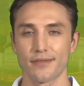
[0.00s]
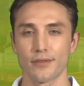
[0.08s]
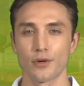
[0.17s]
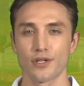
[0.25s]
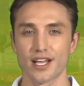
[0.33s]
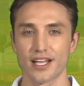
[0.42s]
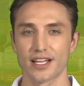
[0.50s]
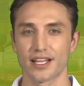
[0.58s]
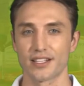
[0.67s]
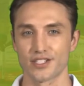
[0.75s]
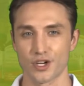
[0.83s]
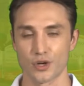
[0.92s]
When
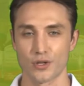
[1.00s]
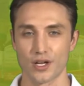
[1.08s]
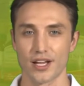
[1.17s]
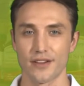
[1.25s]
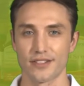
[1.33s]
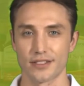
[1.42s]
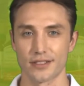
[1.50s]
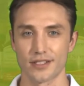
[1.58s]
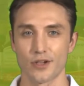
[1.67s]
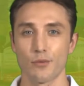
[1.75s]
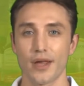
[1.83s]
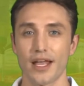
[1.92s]
taking ZOLOFT,
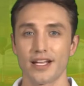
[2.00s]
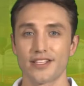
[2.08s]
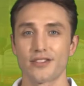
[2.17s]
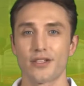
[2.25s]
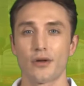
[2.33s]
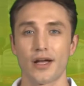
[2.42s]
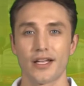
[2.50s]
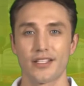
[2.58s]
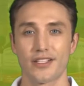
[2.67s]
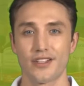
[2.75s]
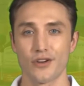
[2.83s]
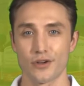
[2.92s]
you may
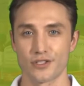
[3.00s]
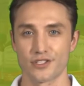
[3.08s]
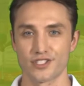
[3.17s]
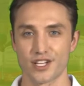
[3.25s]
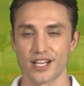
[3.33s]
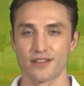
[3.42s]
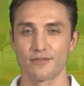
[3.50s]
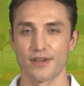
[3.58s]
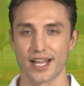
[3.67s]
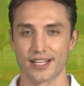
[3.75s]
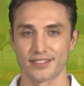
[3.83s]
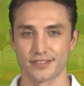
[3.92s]
experience certain side
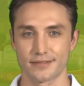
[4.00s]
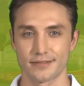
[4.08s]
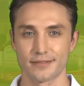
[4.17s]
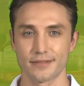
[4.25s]
effects.